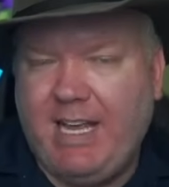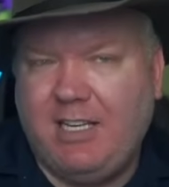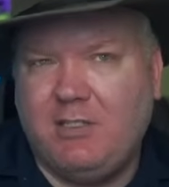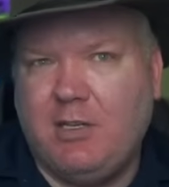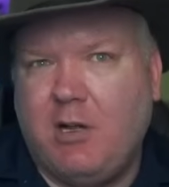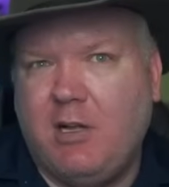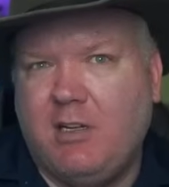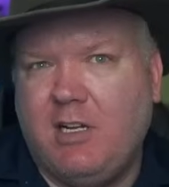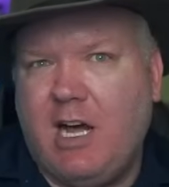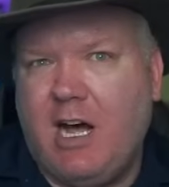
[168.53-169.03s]

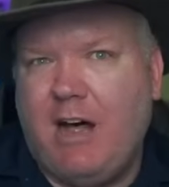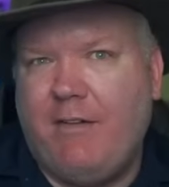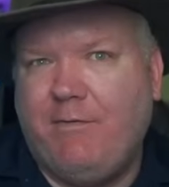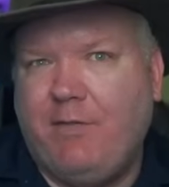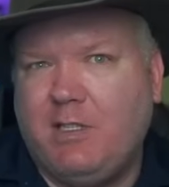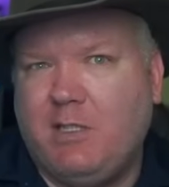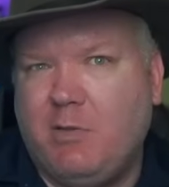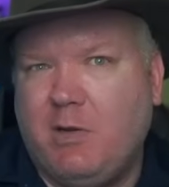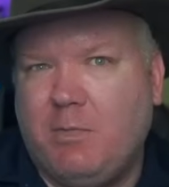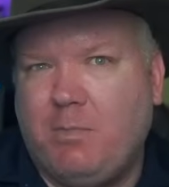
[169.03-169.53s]
based on
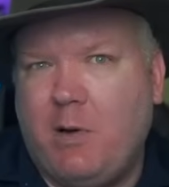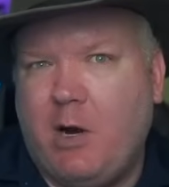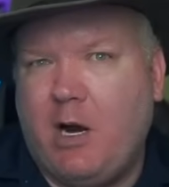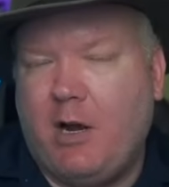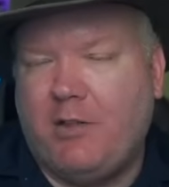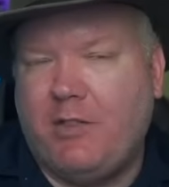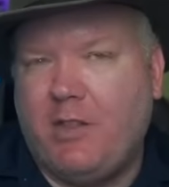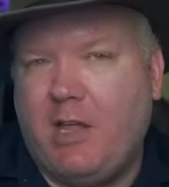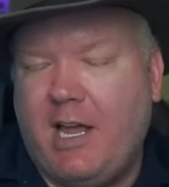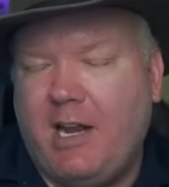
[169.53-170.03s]
conflict with
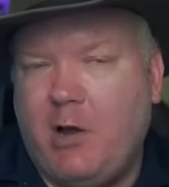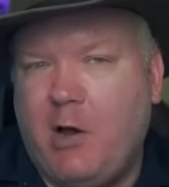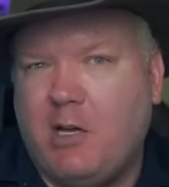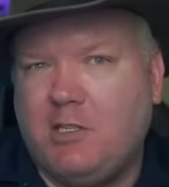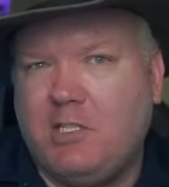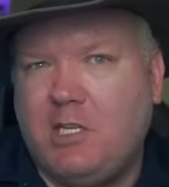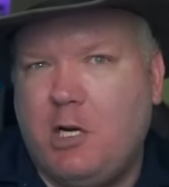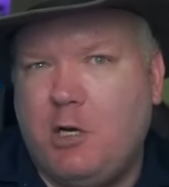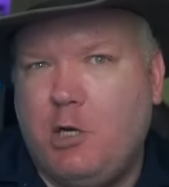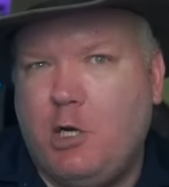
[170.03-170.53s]
birth. And
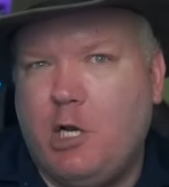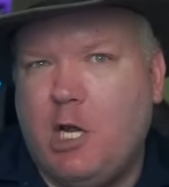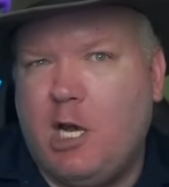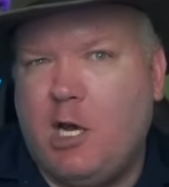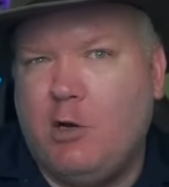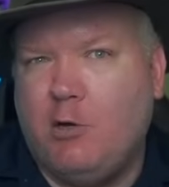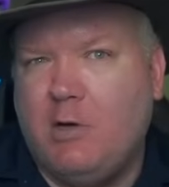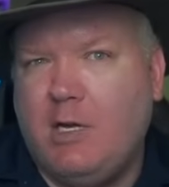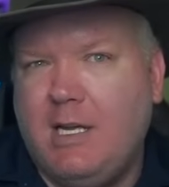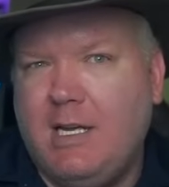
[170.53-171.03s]
also, you
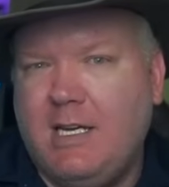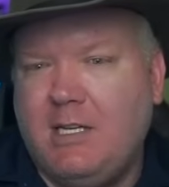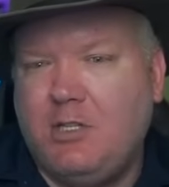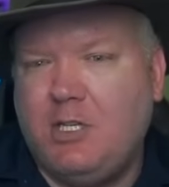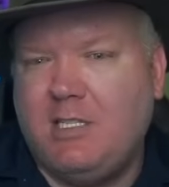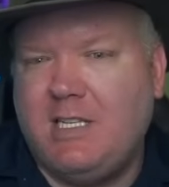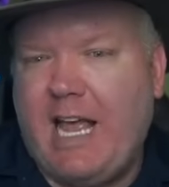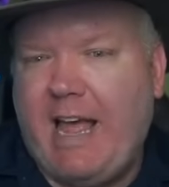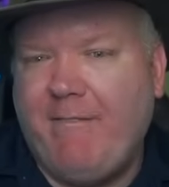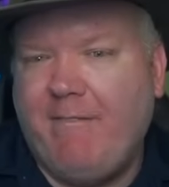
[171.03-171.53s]
know,
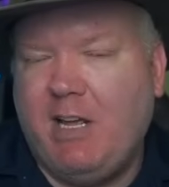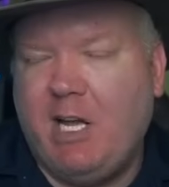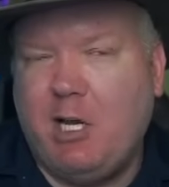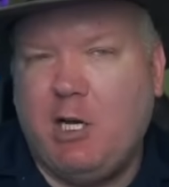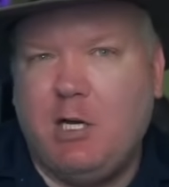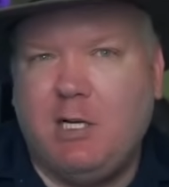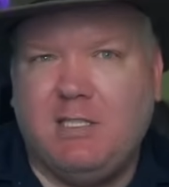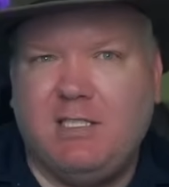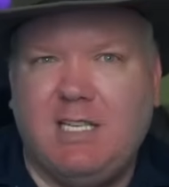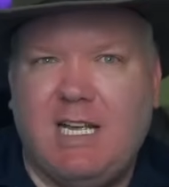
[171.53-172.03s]
just having
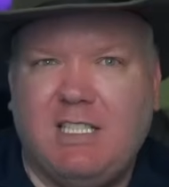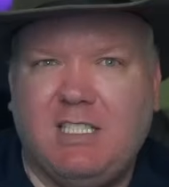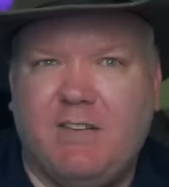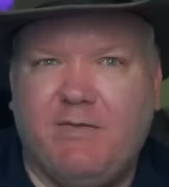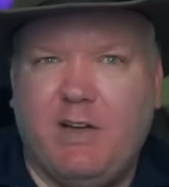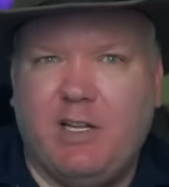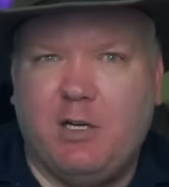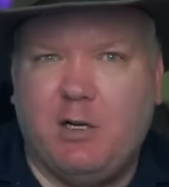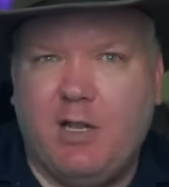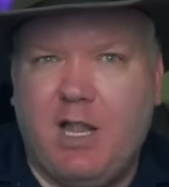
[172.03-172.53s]
a good sense
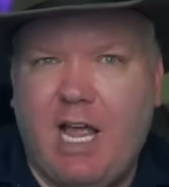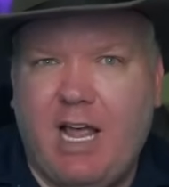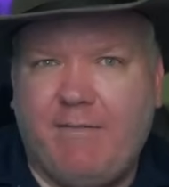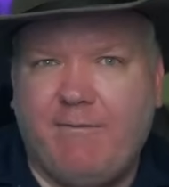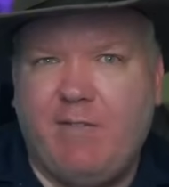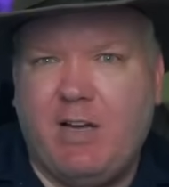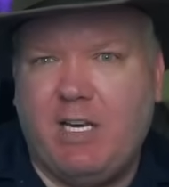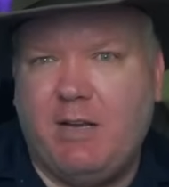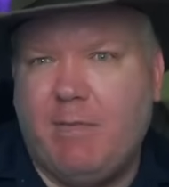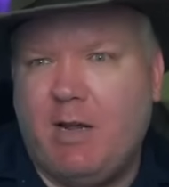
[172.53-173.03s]
of
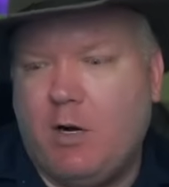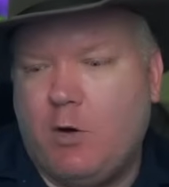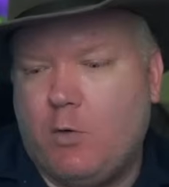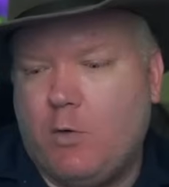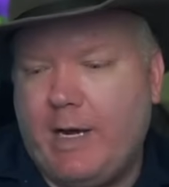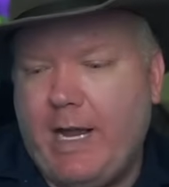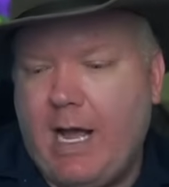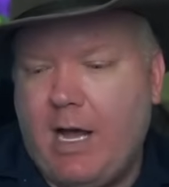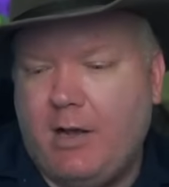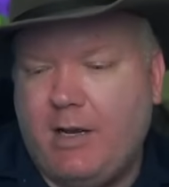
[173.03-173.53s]
underlying fundamental
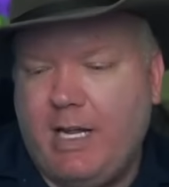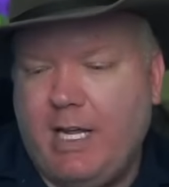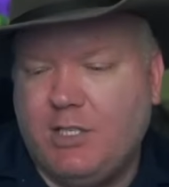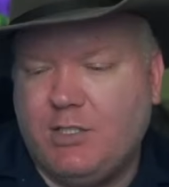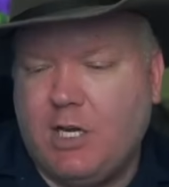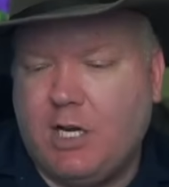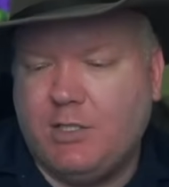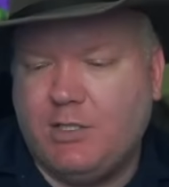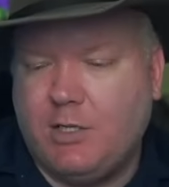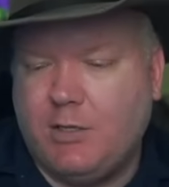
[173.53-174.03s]
reality
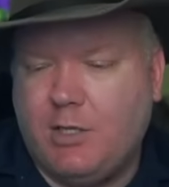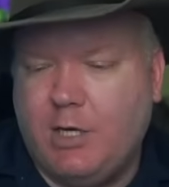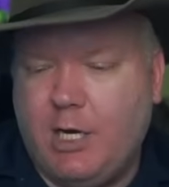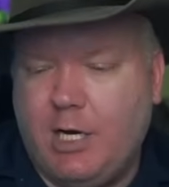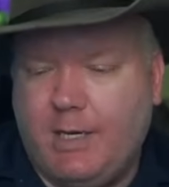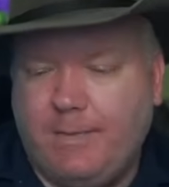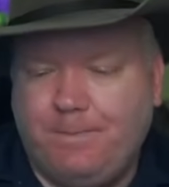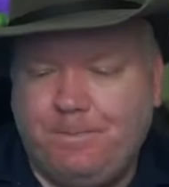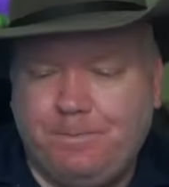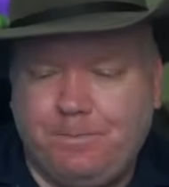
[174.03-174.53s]
is also
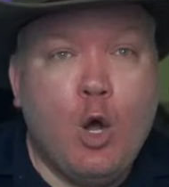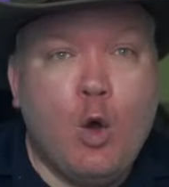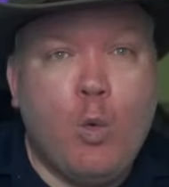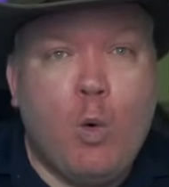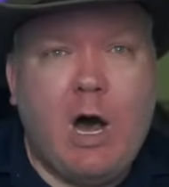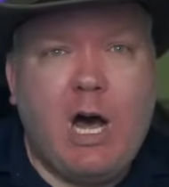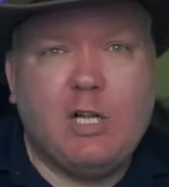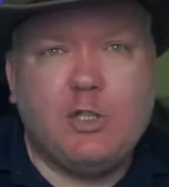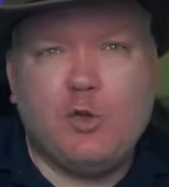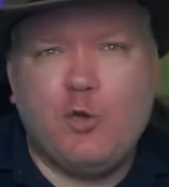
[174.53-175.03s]
good.
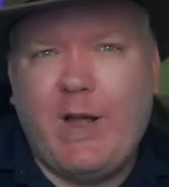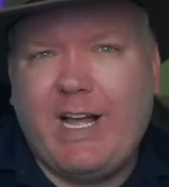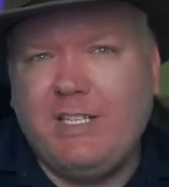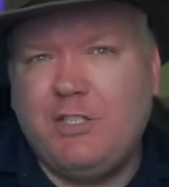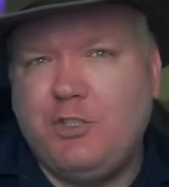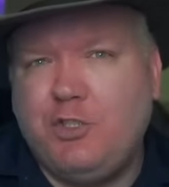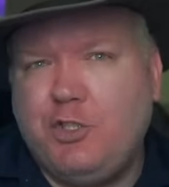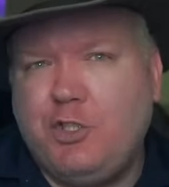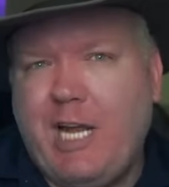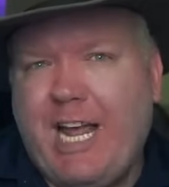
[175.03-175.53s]
While
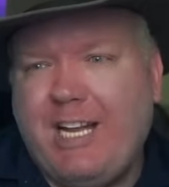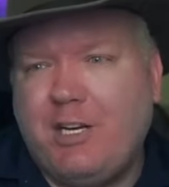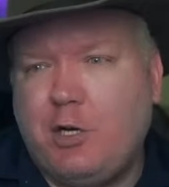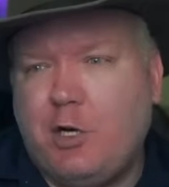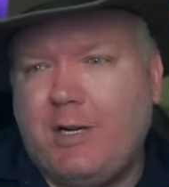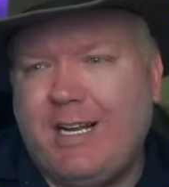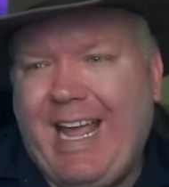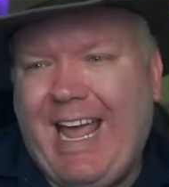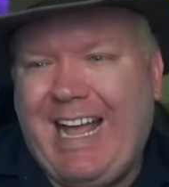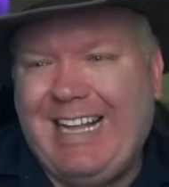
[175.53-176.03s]

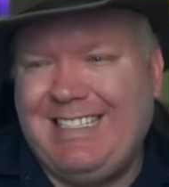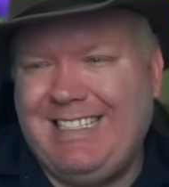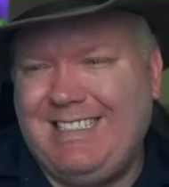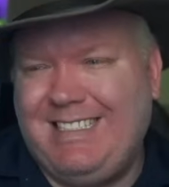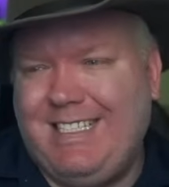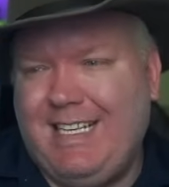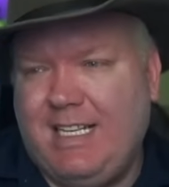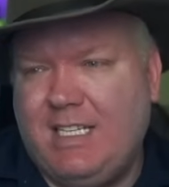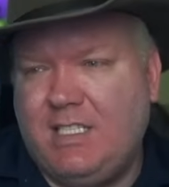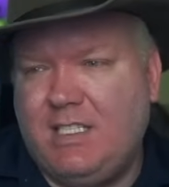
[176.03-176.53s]
transgender
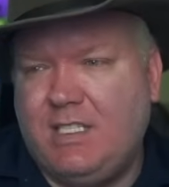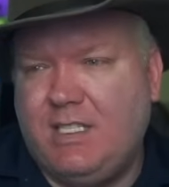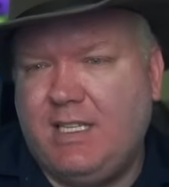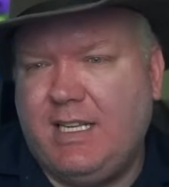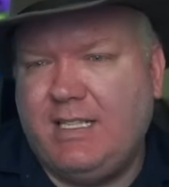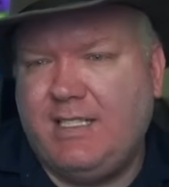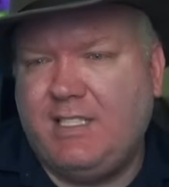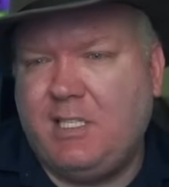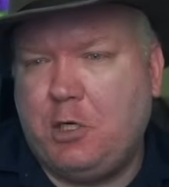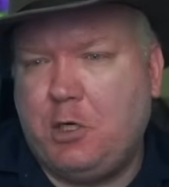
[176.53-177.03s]

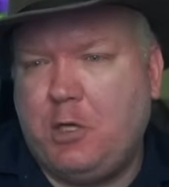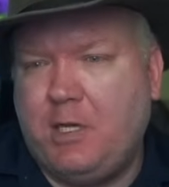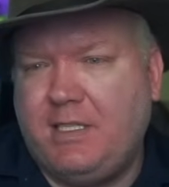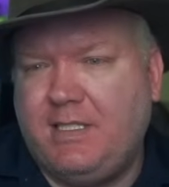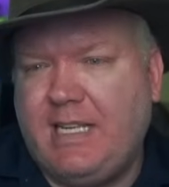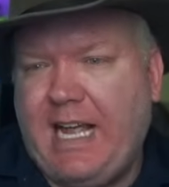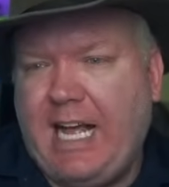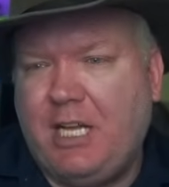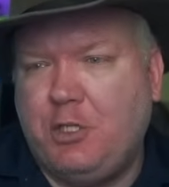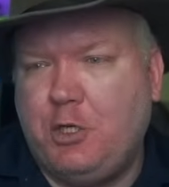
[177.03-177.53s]
Kansasans consider
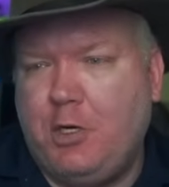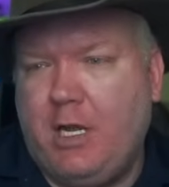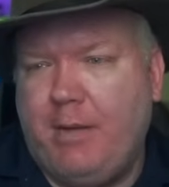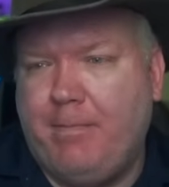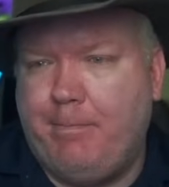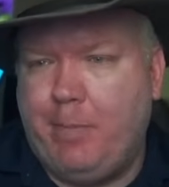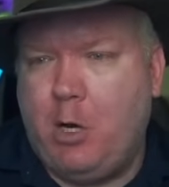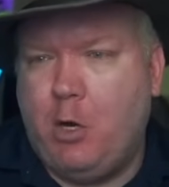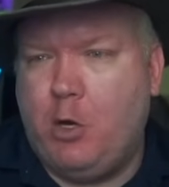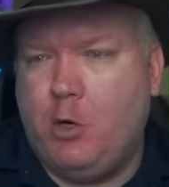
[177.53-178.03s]
the statute
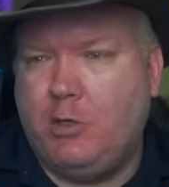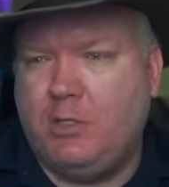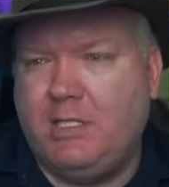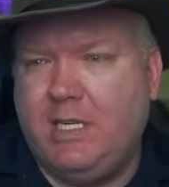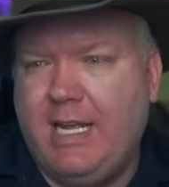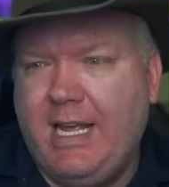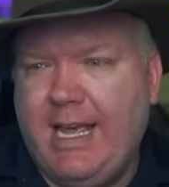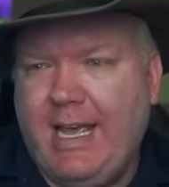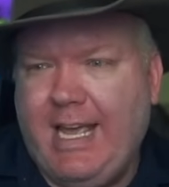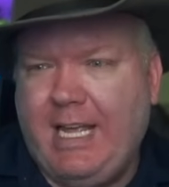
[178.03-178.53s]

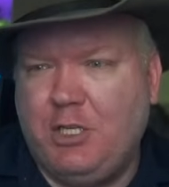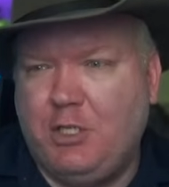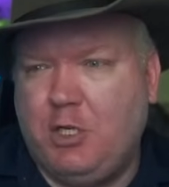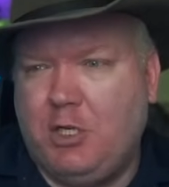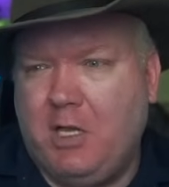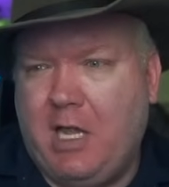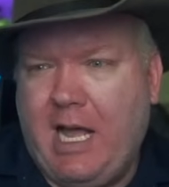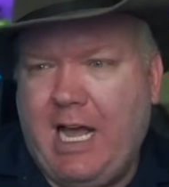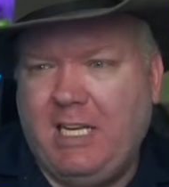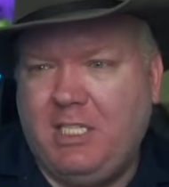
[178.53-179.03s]
imposed in
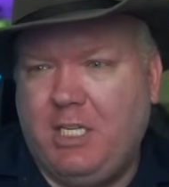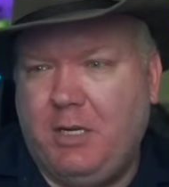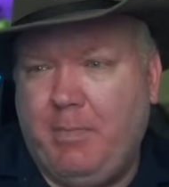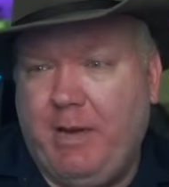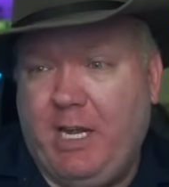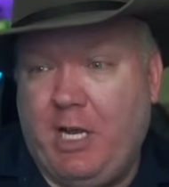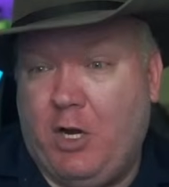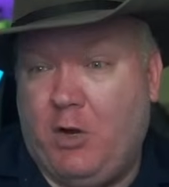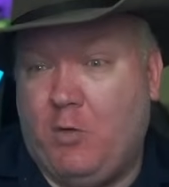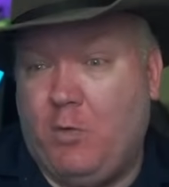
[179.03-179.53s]
July to
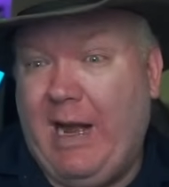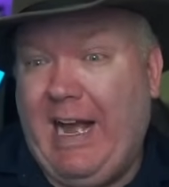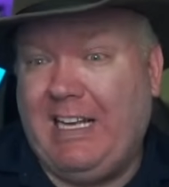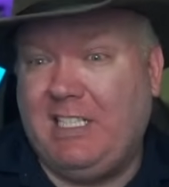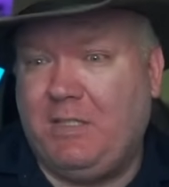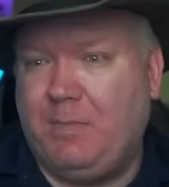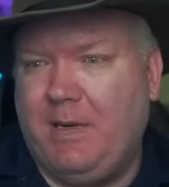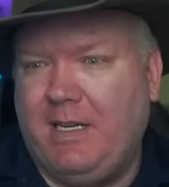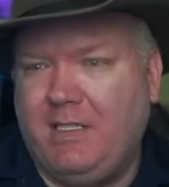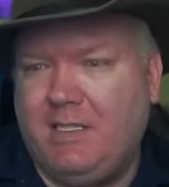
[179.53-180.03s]
be
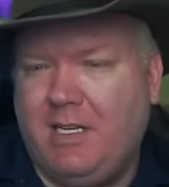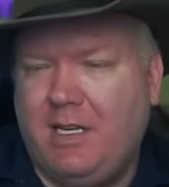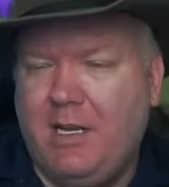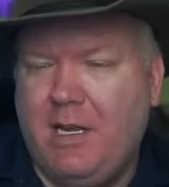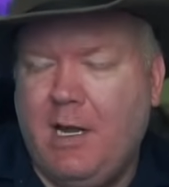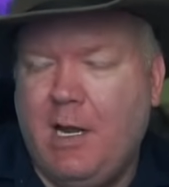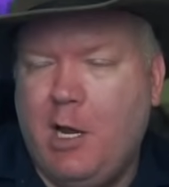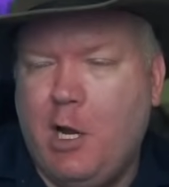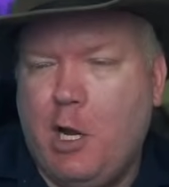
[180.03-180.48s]
harassment,